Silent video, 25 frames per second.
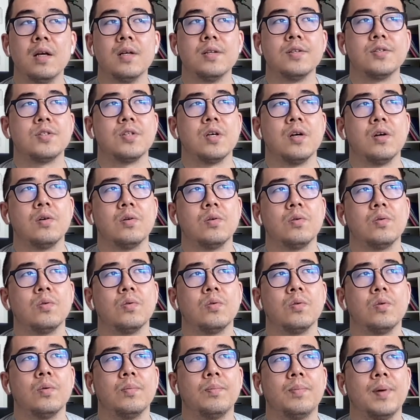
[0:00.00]

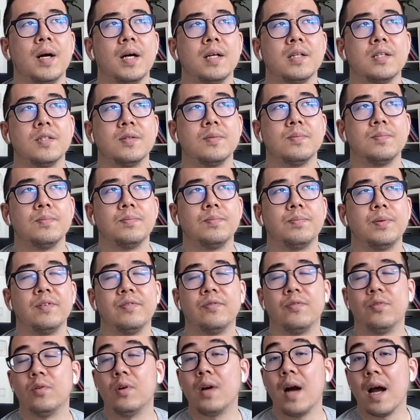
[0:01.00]
So, but
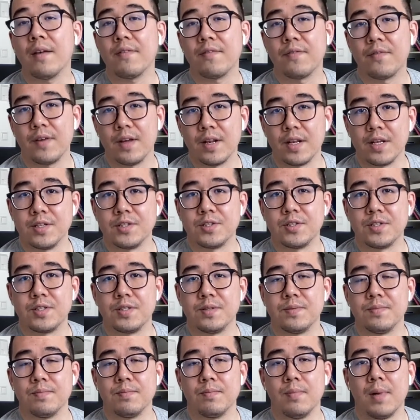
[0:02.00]
before I
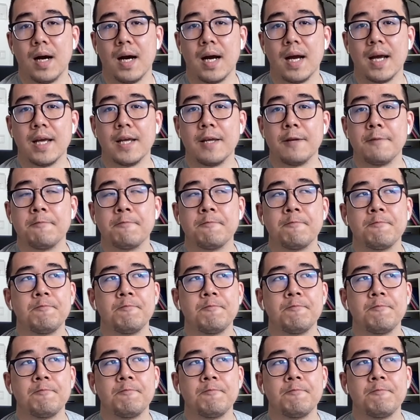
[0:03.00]
finish my